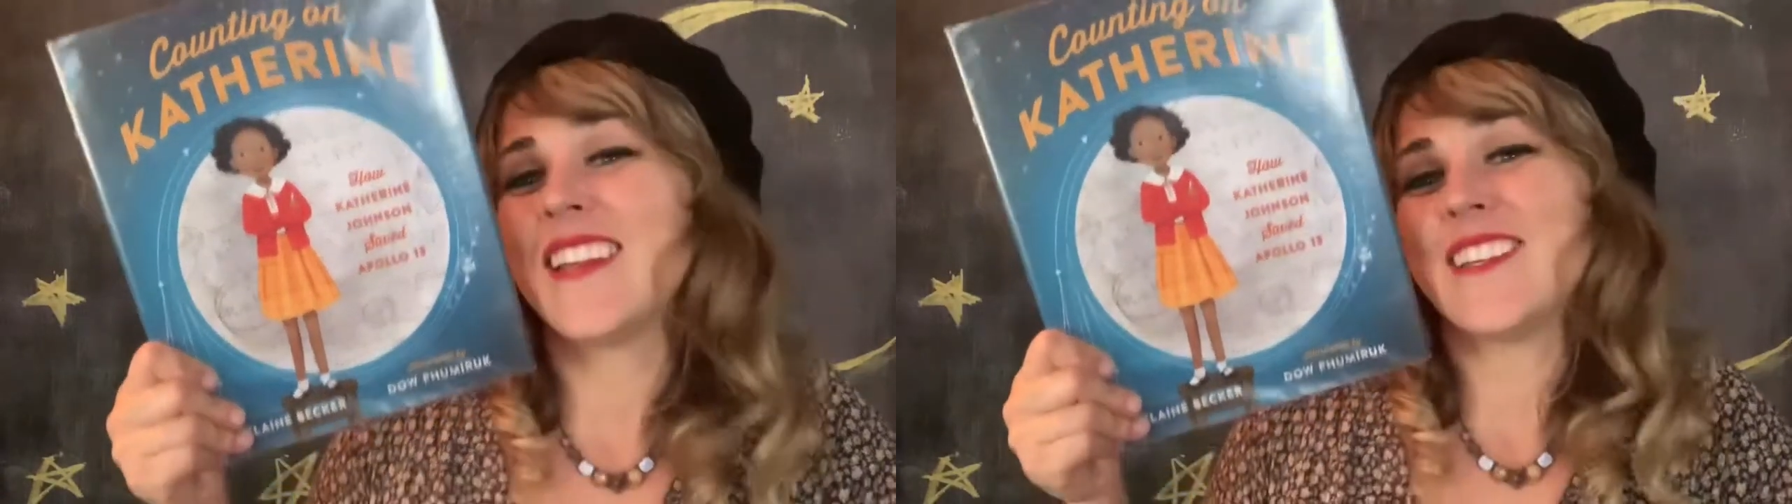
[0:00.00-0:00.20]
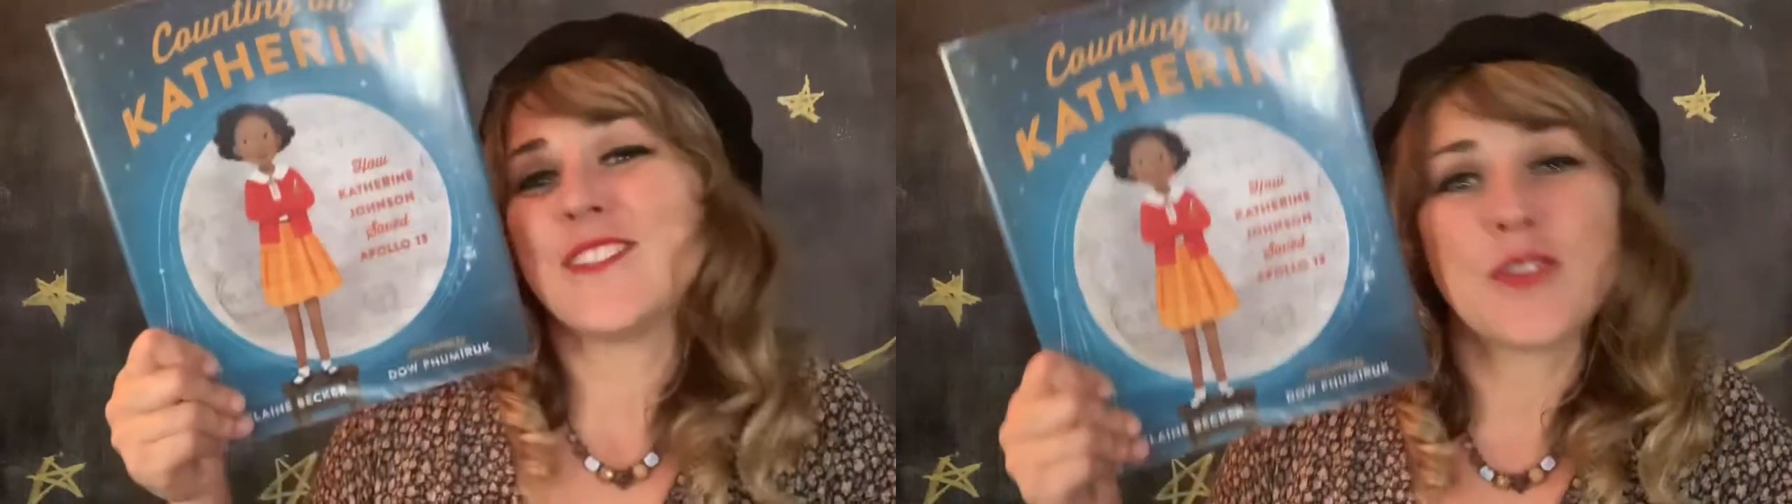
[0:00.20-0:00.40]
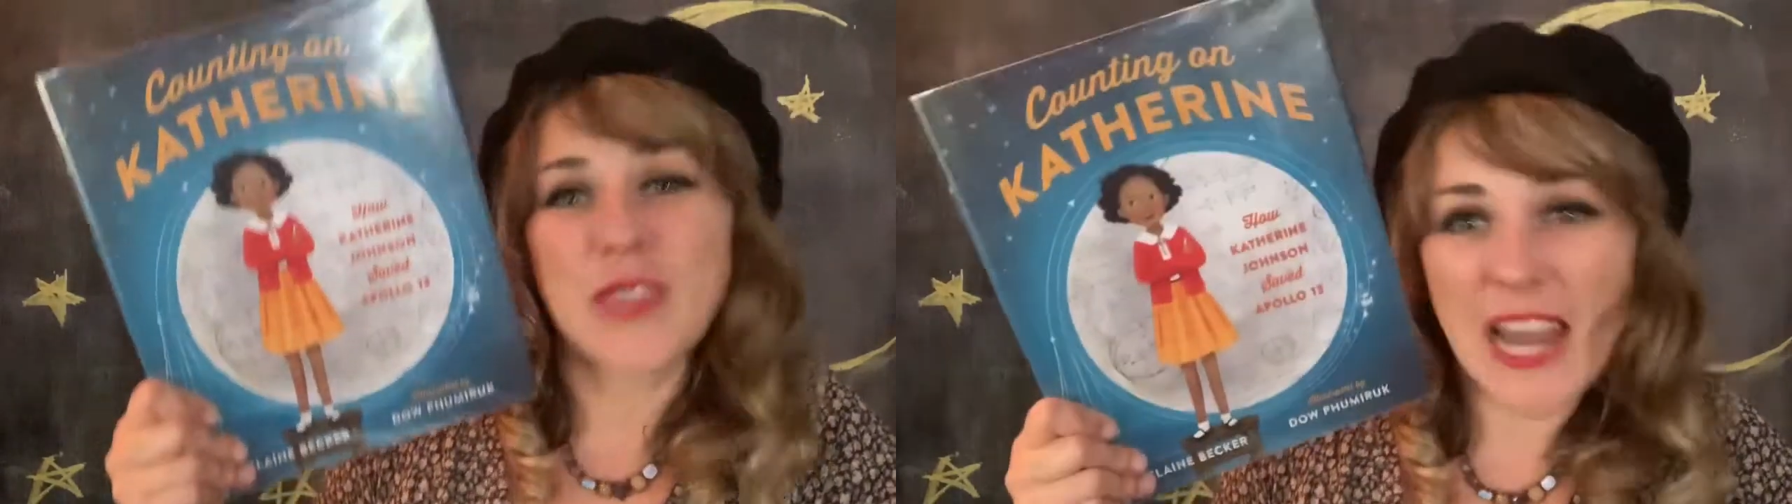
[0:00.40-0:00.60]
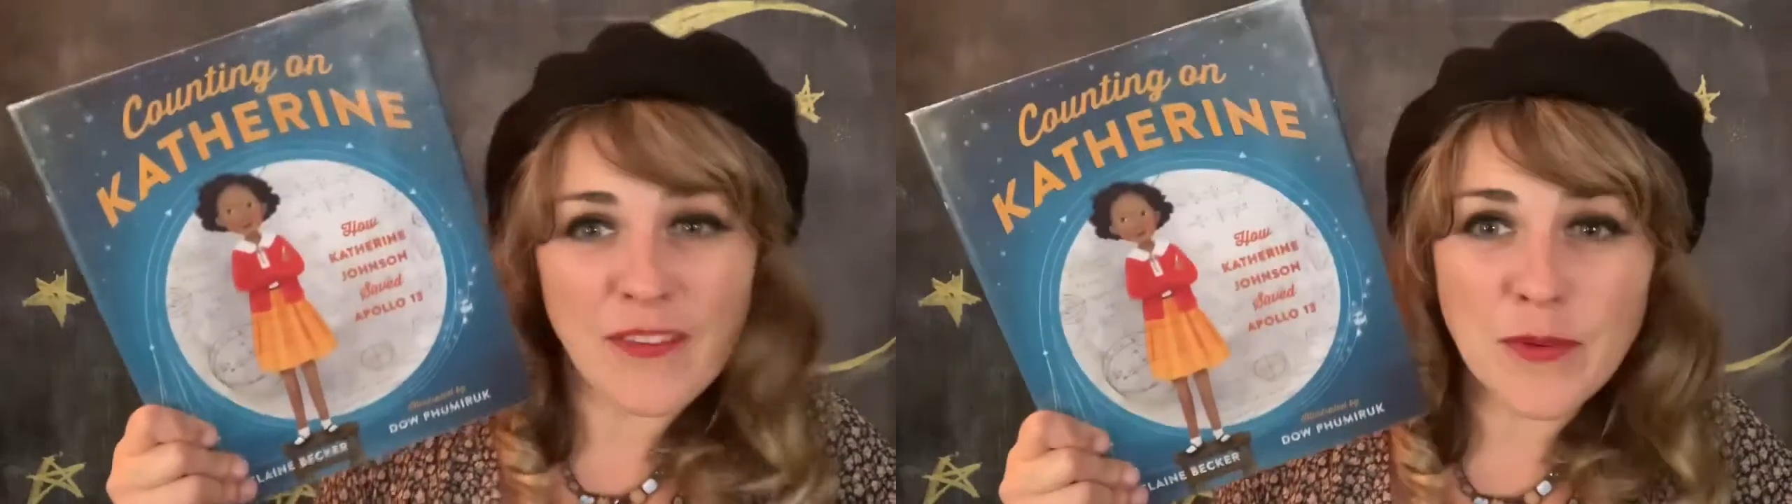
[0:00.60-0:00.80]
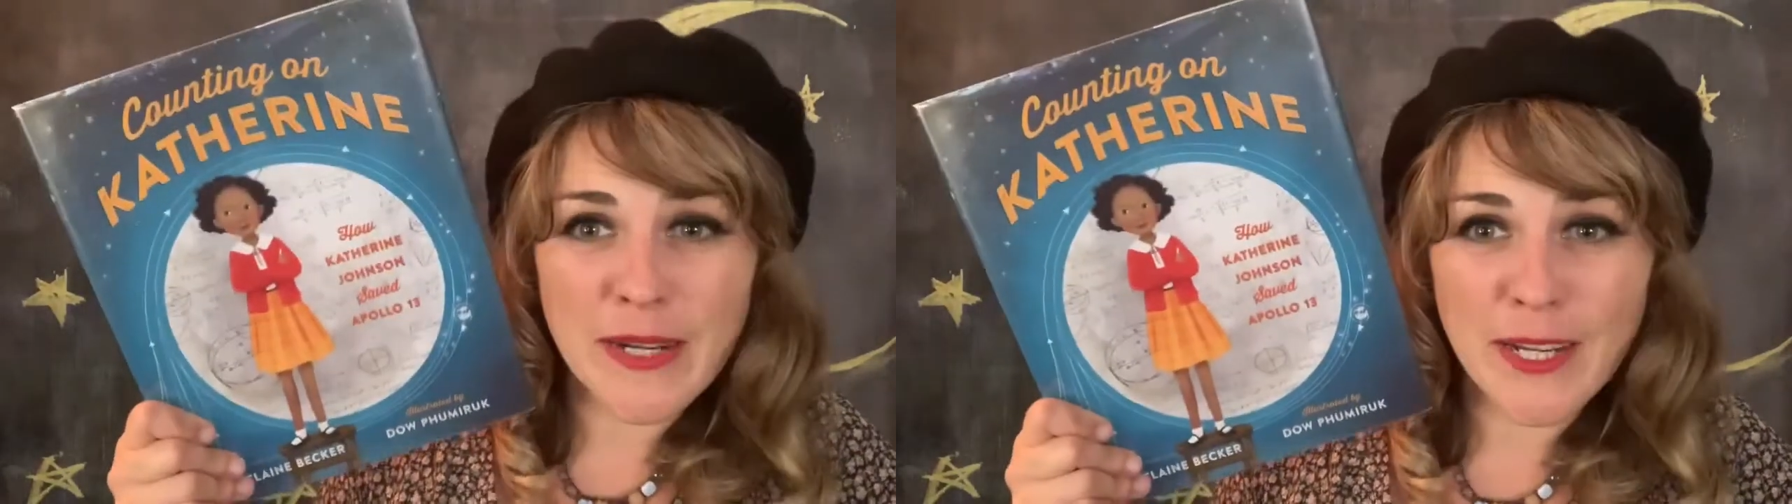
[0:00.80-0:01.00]
so that
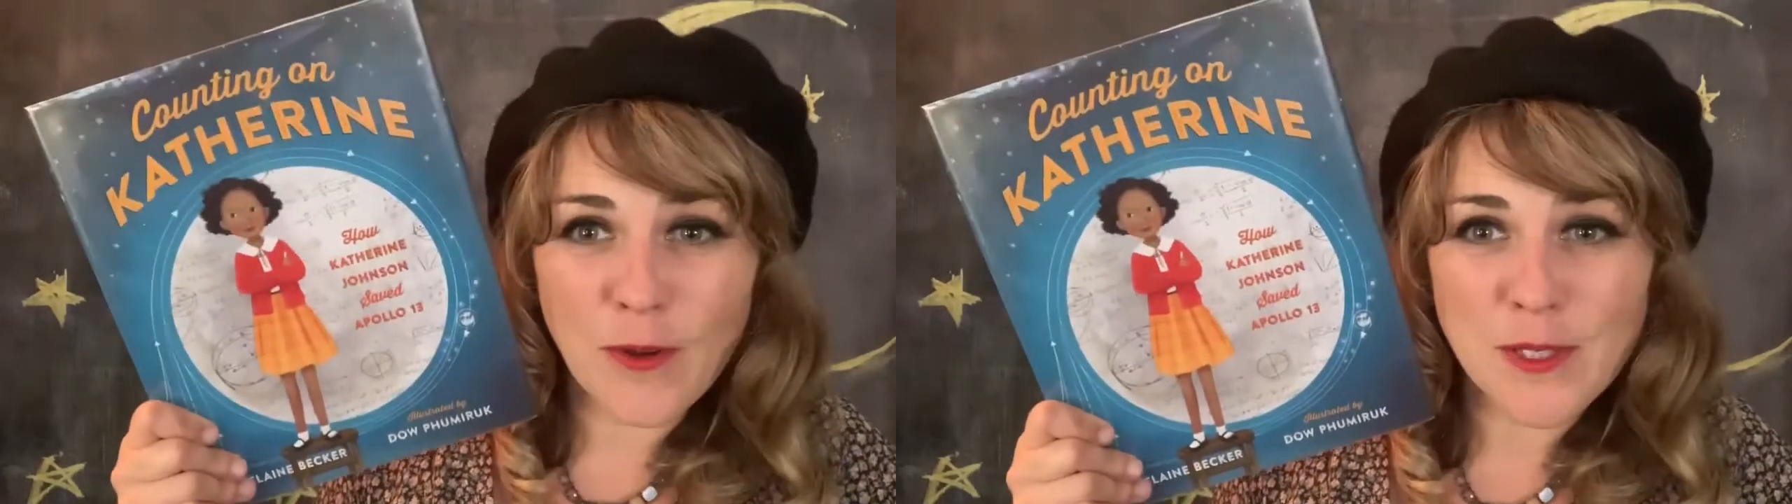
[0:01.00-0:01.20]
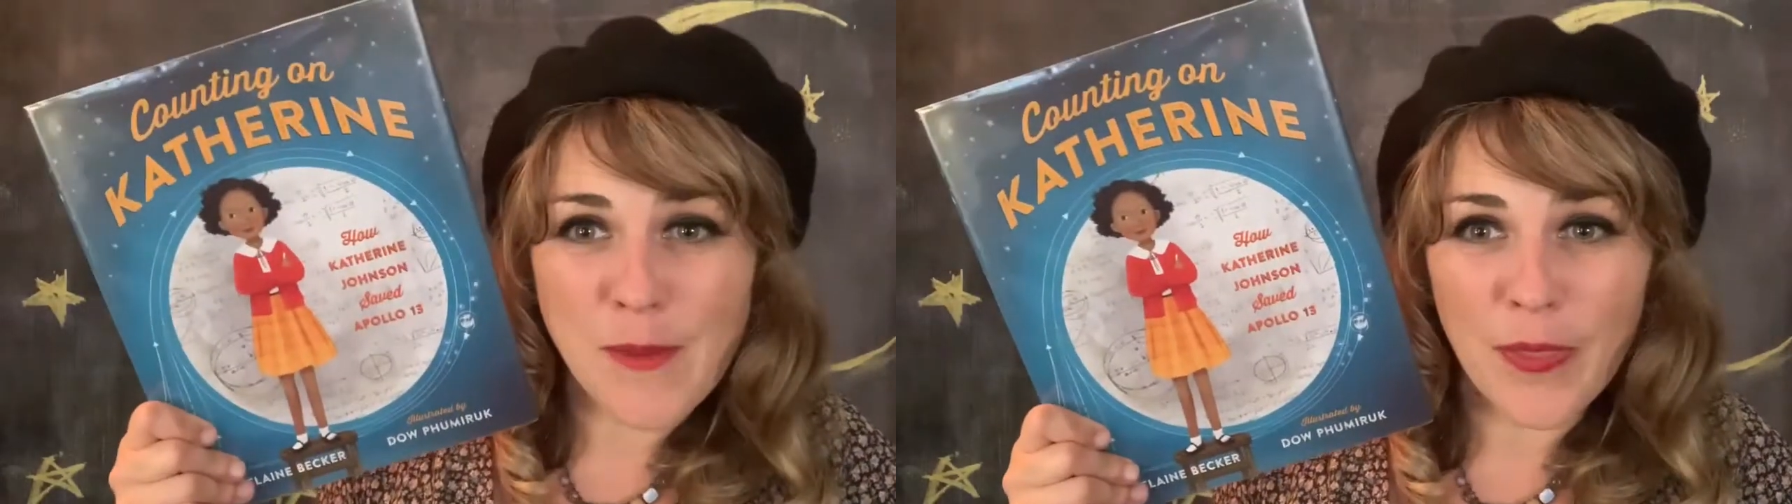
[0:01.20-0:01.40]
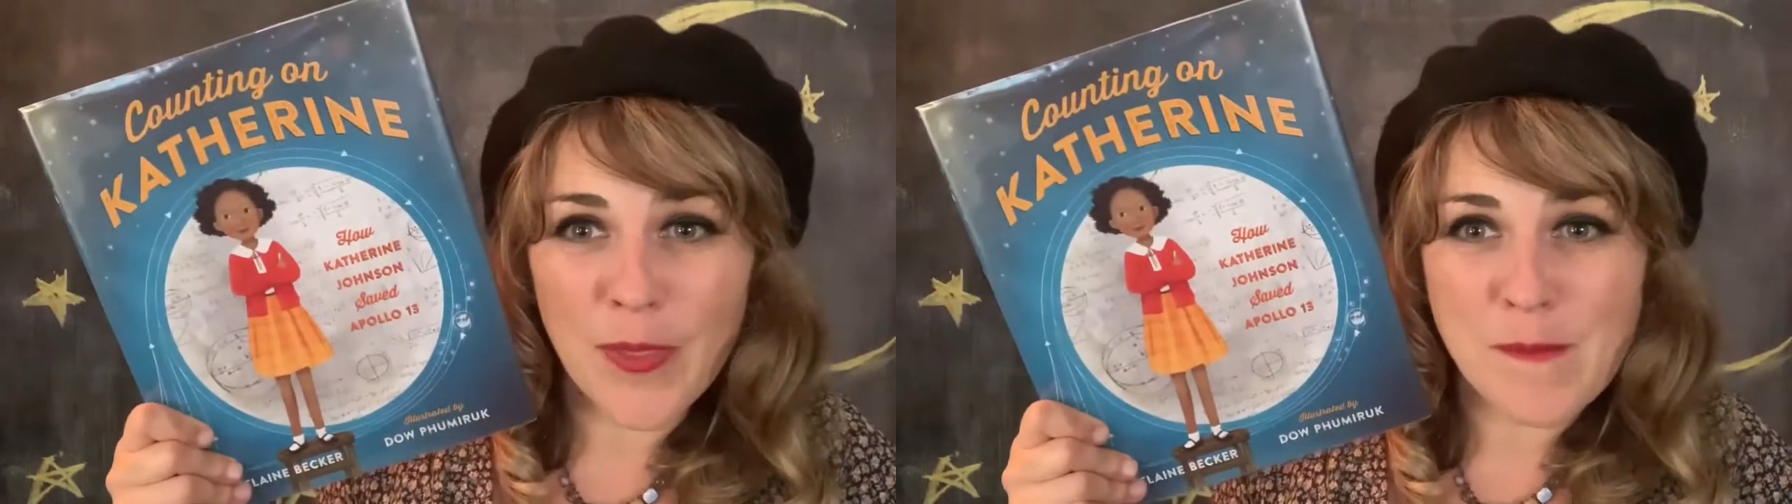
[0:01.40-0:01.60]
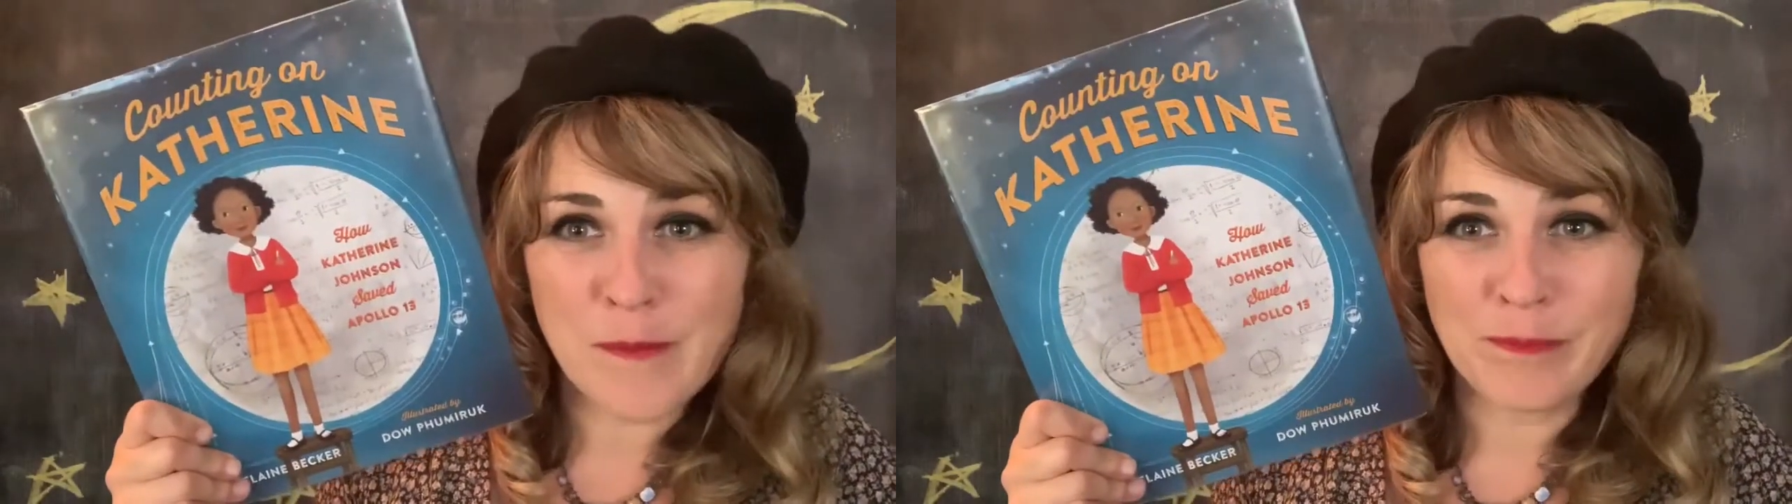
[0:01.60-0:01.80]
everybody knows about them.